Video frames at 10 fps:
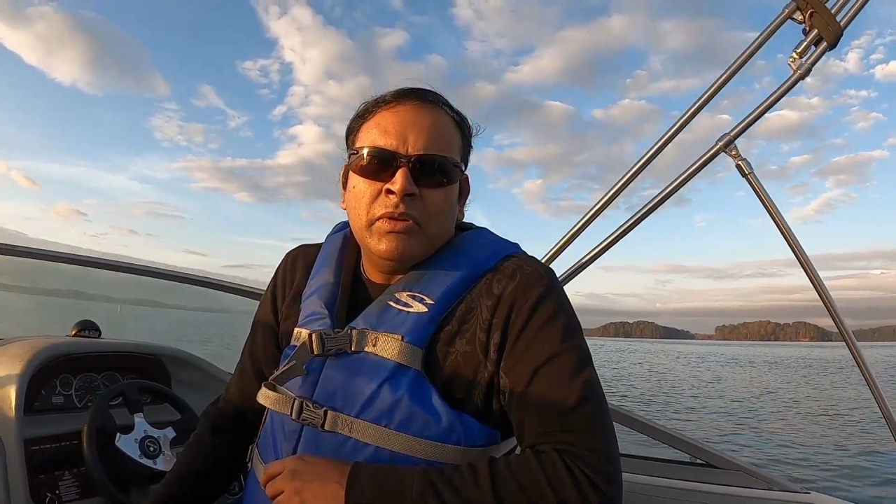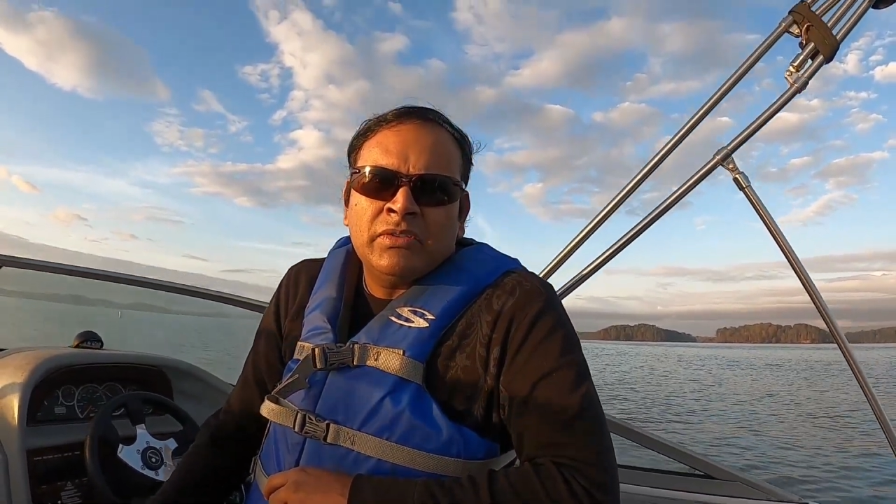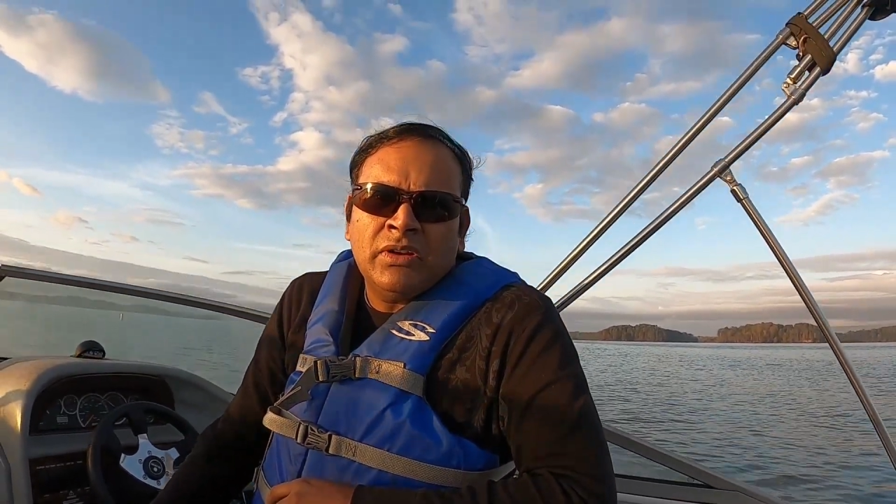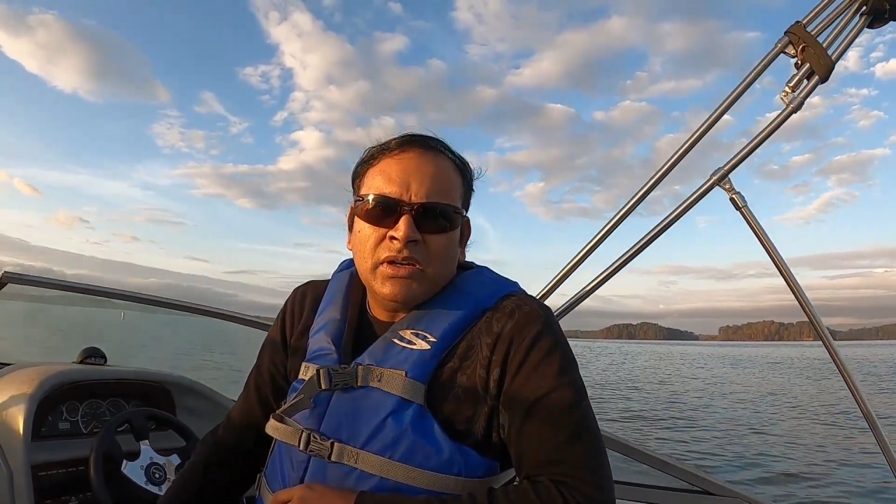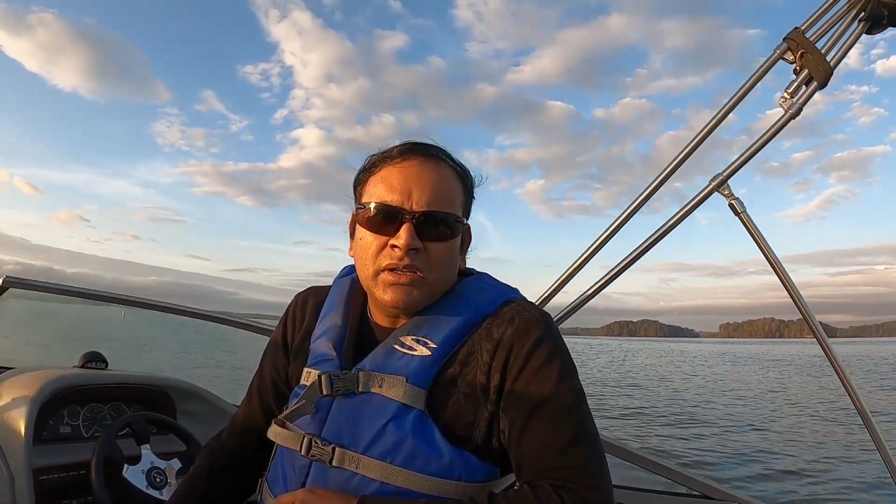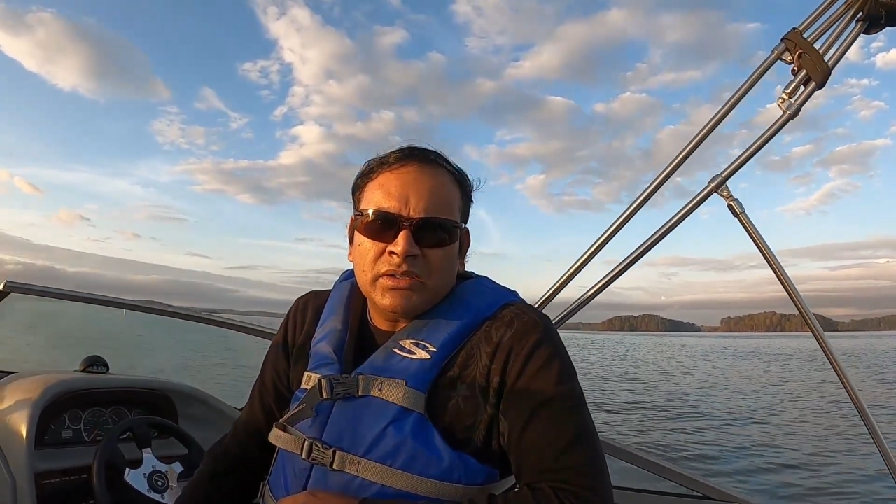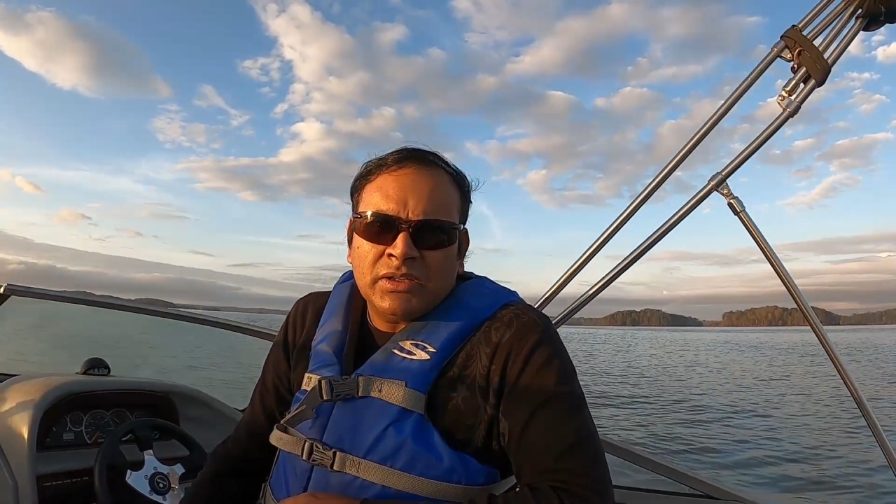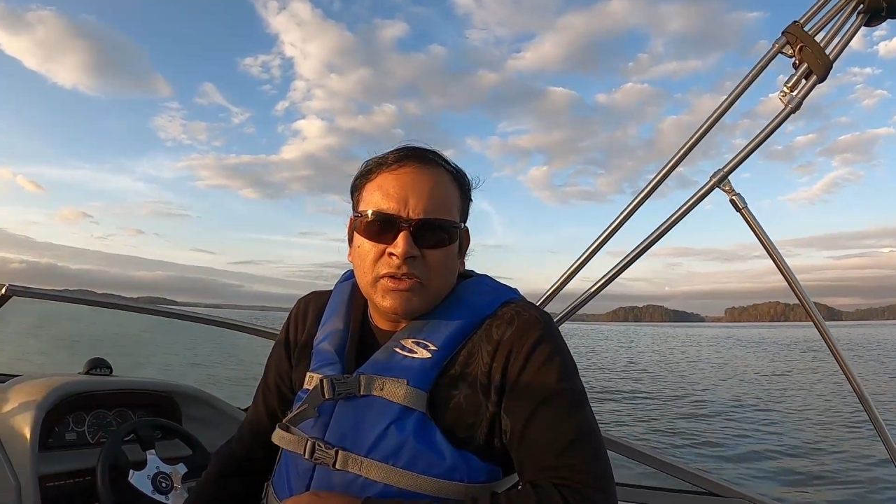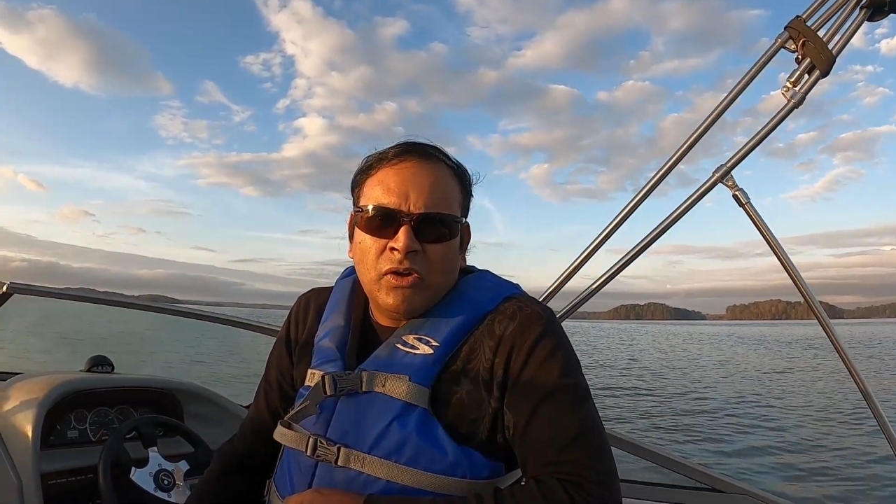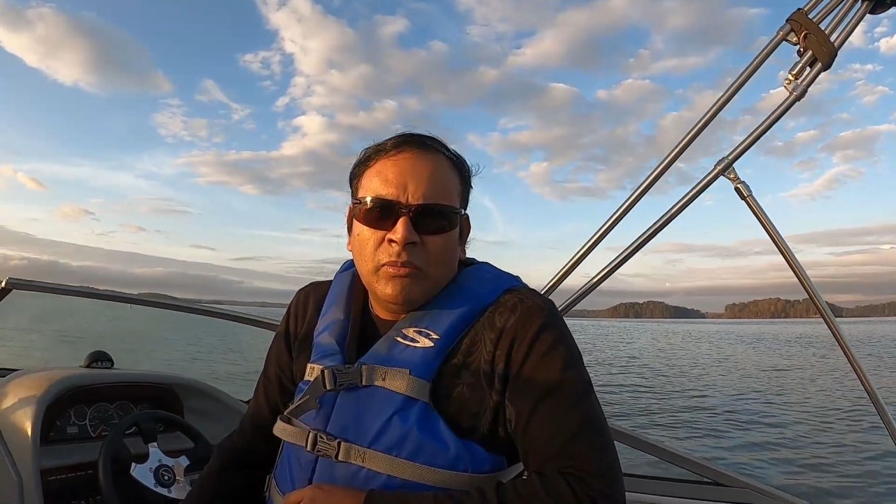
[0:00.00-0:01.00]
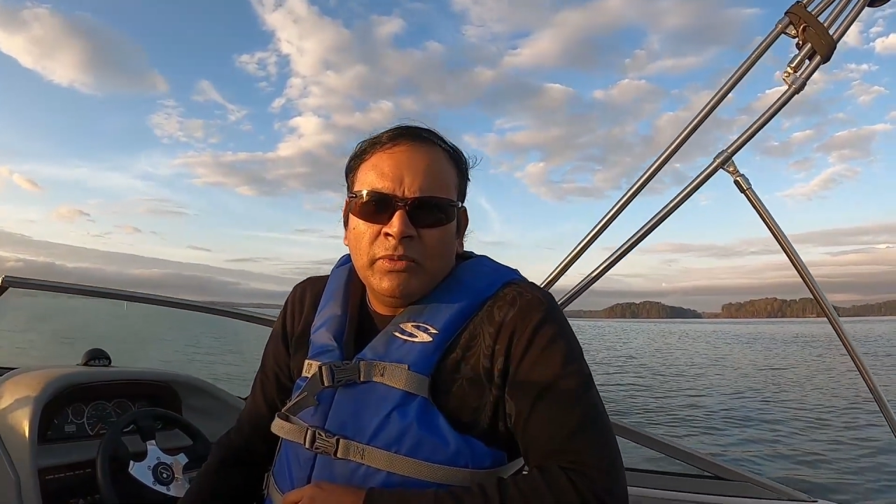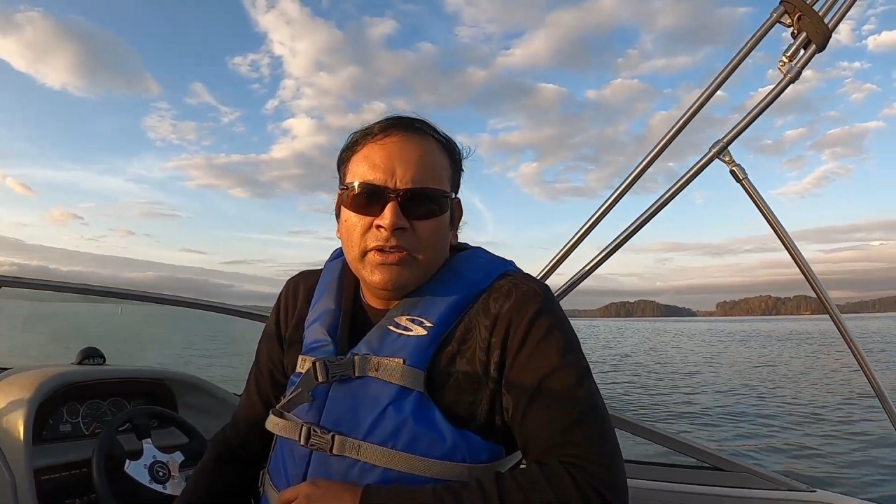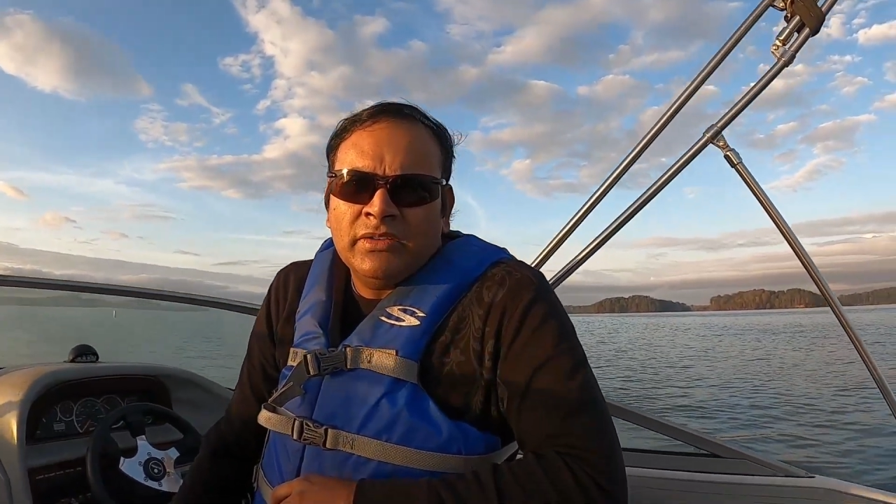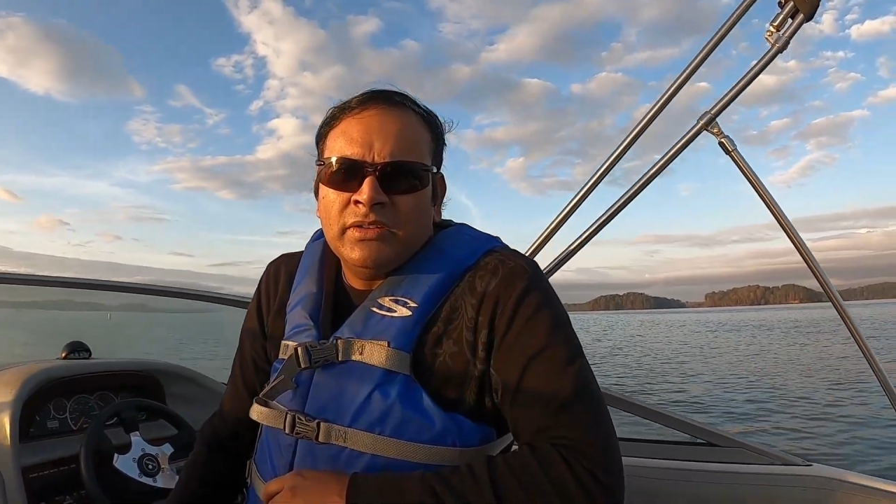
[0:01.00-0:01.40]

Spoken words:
it's not that complex.